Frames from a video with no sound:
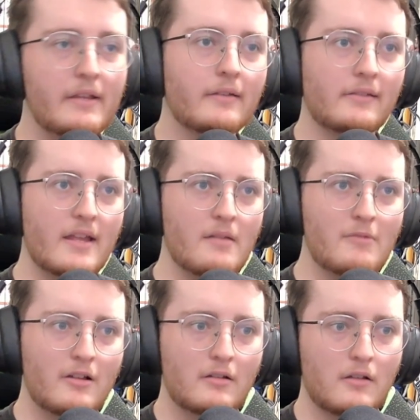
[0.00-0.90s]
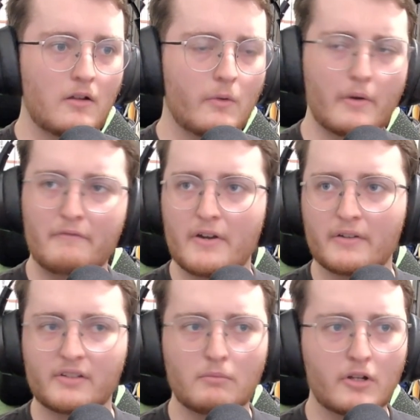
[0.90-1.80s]
same or very
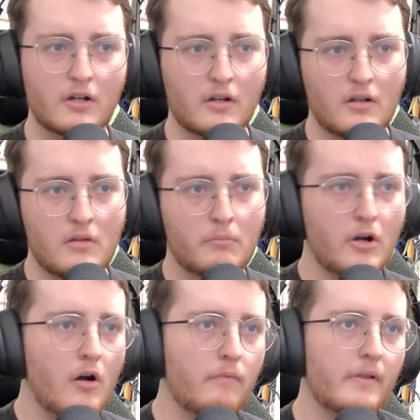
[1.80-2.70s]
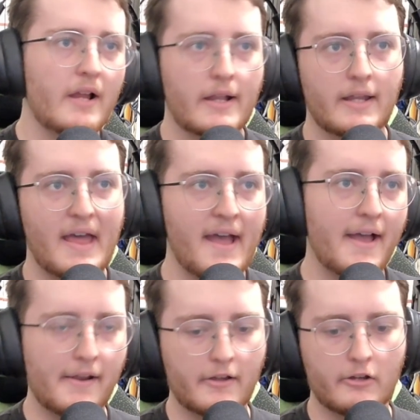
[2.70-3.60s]
similar, but hopefully I can
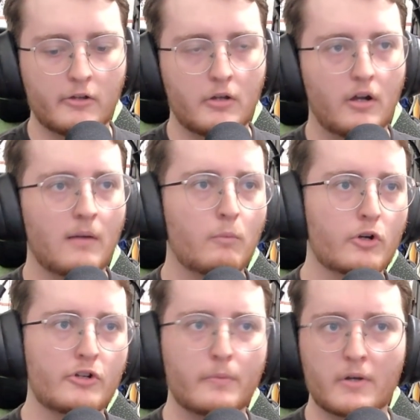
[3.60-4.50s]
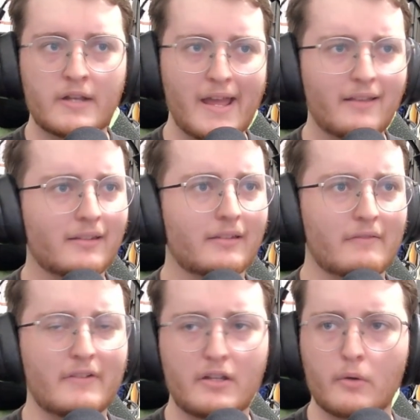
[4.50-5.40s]
add a more newer take since that
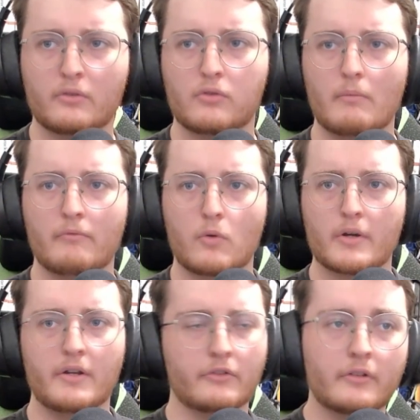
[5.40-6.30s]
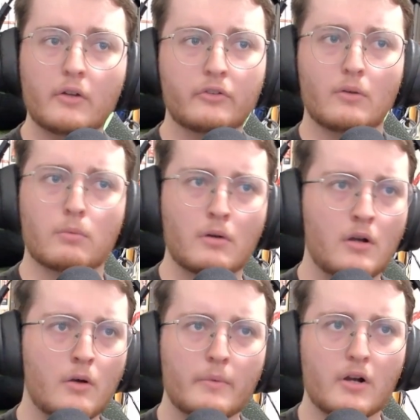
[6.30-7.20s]
video is from 4 years ago. So
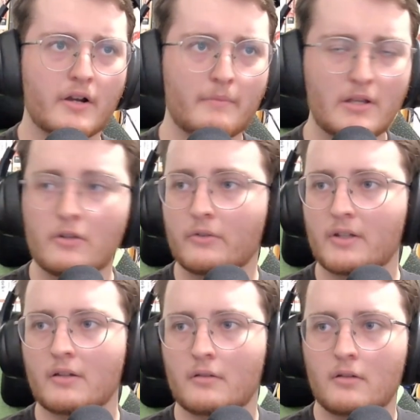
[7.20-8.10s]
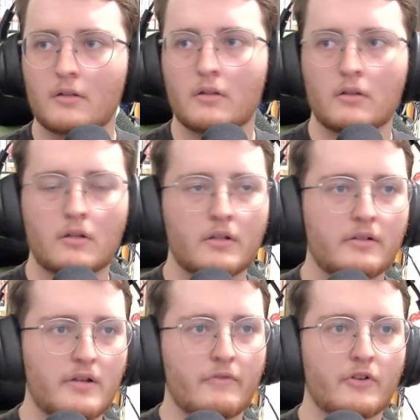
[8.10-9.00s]
we are going to be using
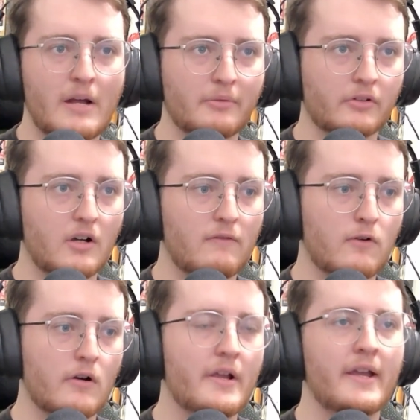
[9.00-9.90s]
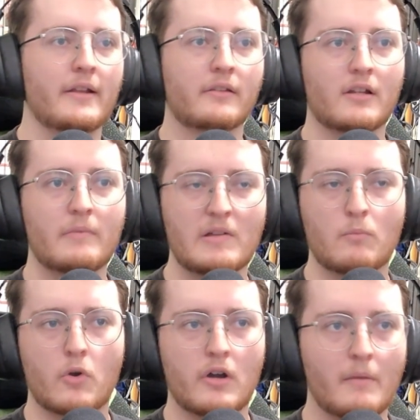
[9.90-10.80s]
different types of software, and it's going to be a
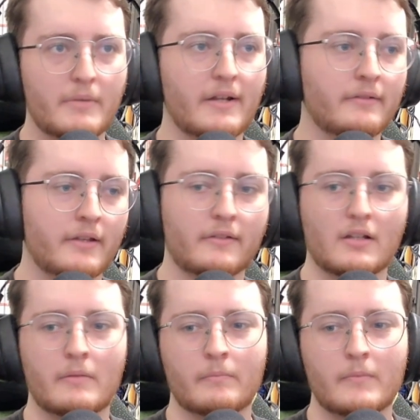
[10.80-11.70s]
more updated system.